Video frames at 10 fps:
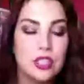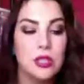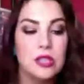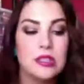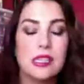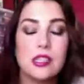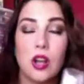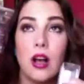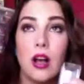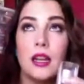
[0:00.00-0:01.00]
she put this
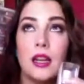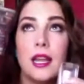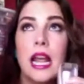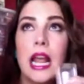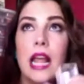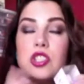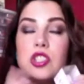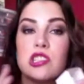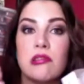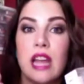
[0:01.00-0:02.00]
on and
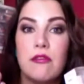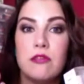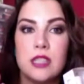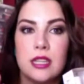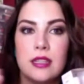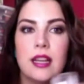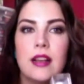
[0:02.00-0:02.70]
just left it.